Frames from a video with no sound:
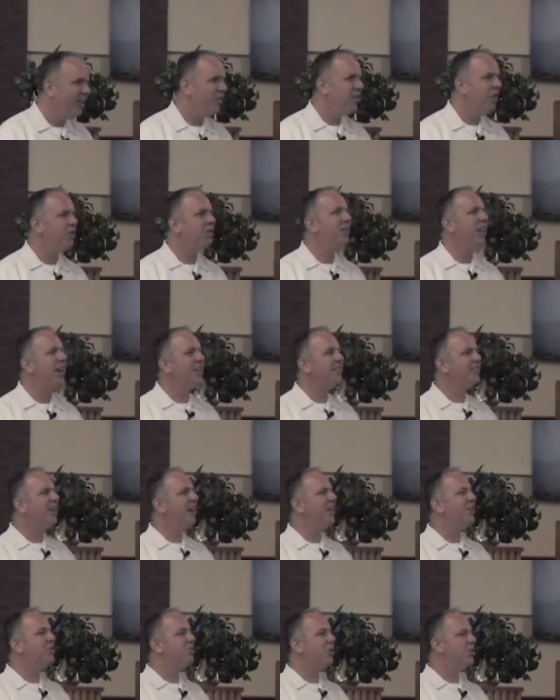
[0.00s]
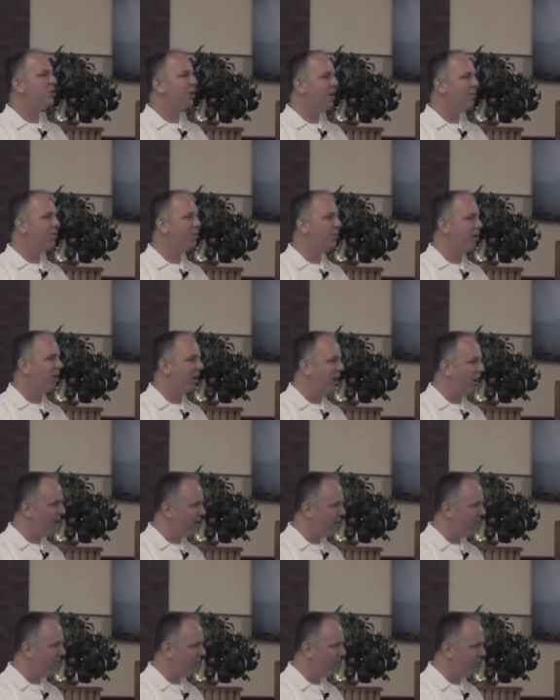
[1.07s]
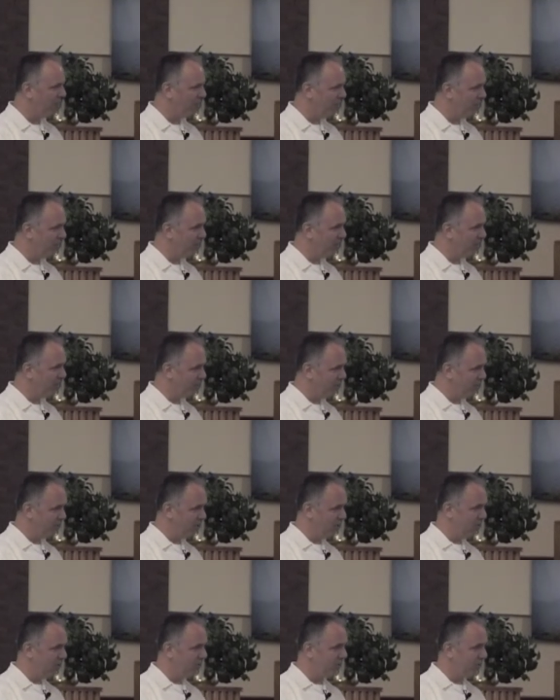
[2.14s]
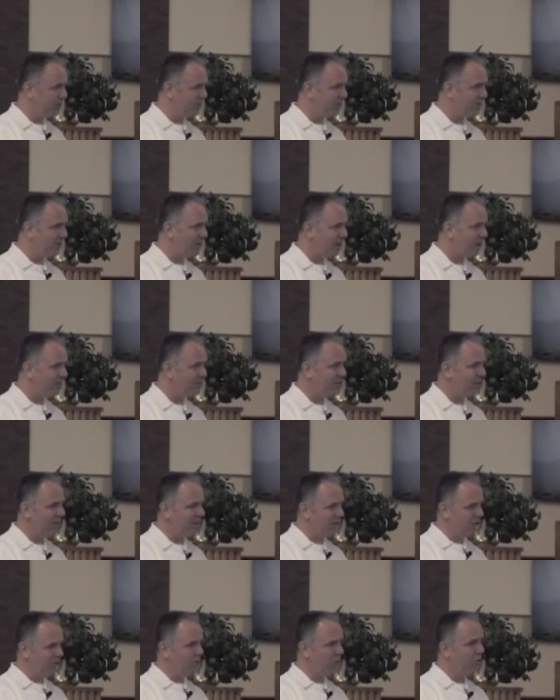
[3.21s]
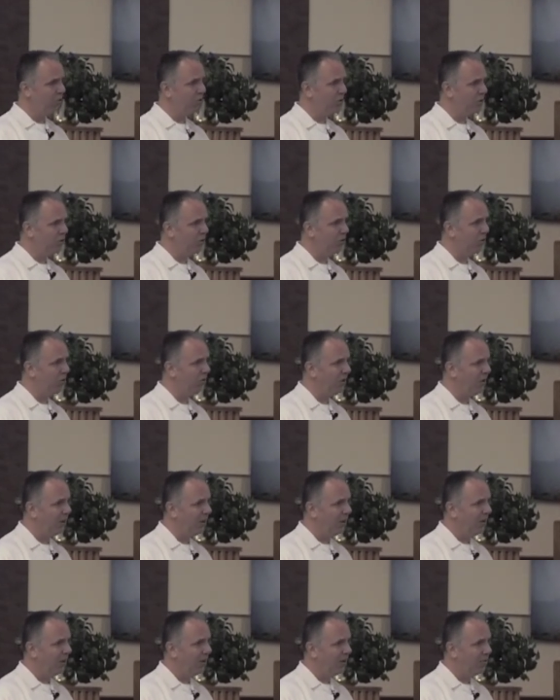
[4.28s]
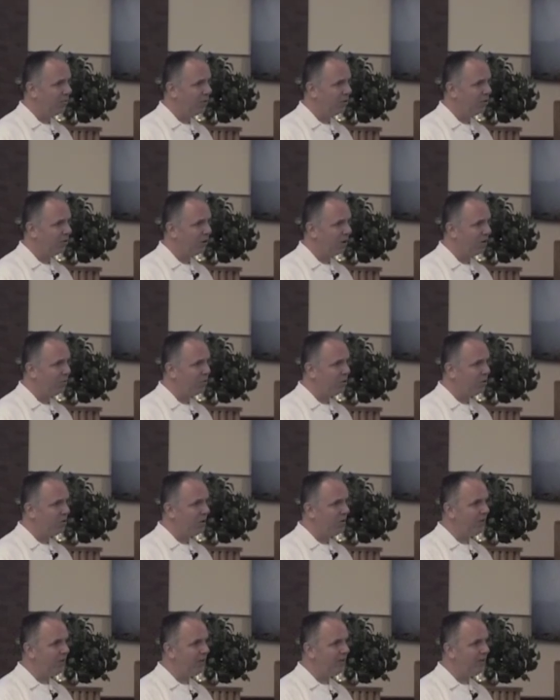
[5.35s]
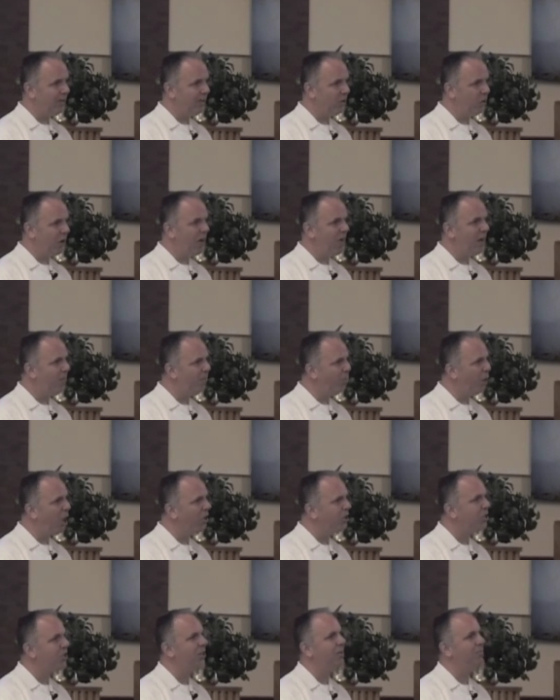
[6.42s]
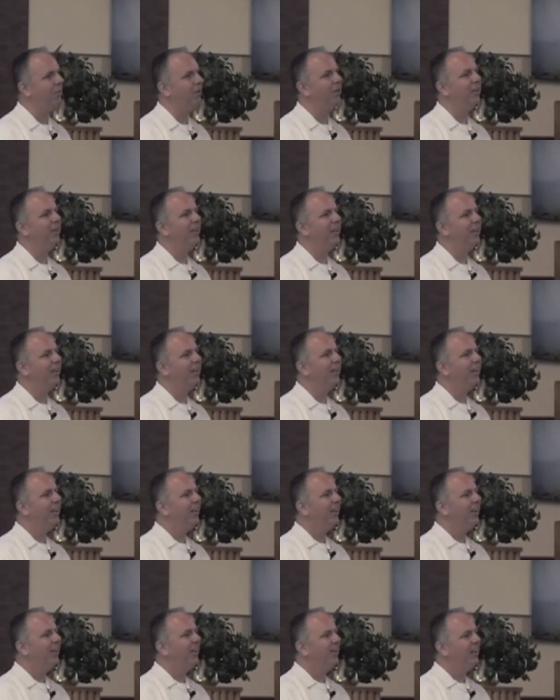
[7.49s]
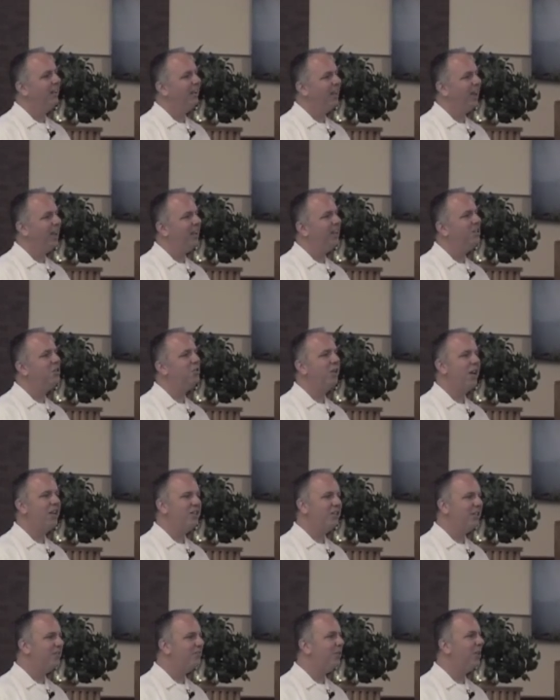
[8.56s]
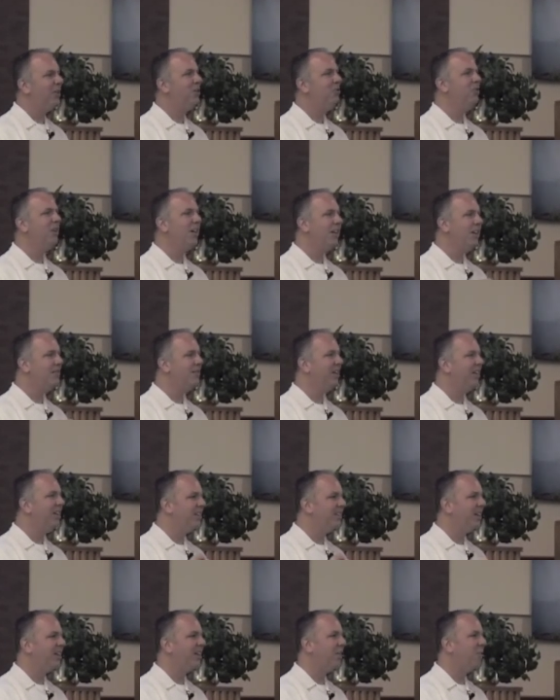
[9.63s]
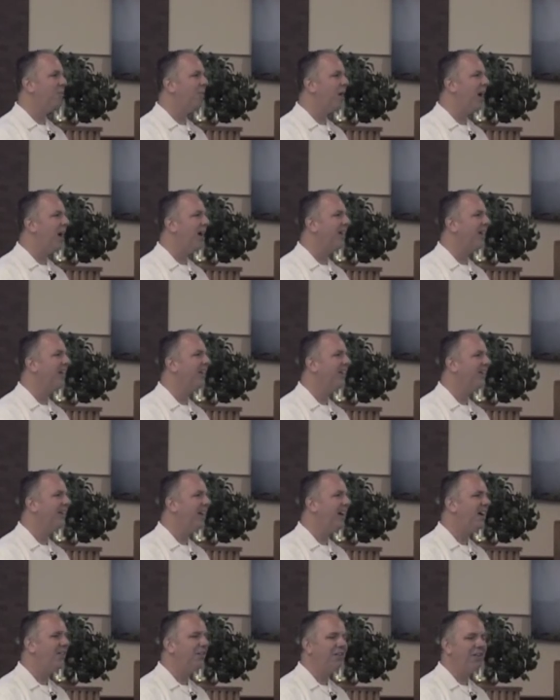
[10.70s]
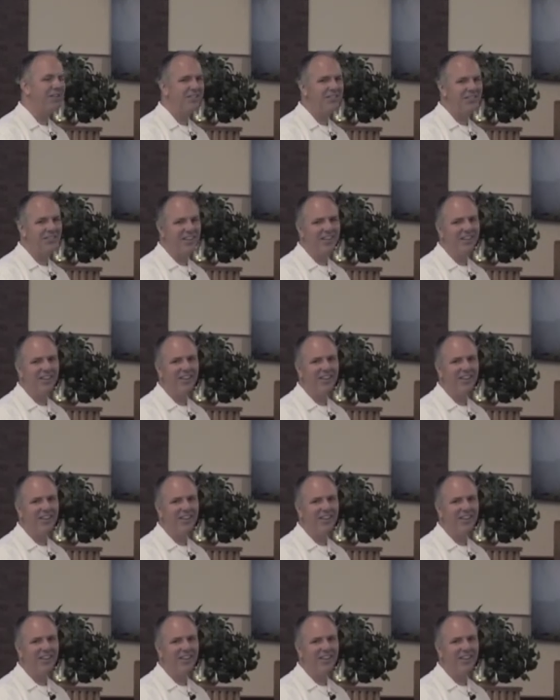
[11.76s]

The other downside of Stretch Armstrong, and I don't know if your friends did this to you the first time I was introduced to uh, Mr. Armstrong, they said, go ahead and punch him. Yeah, he stretches, but you hit him and he's like a rock. That hurts.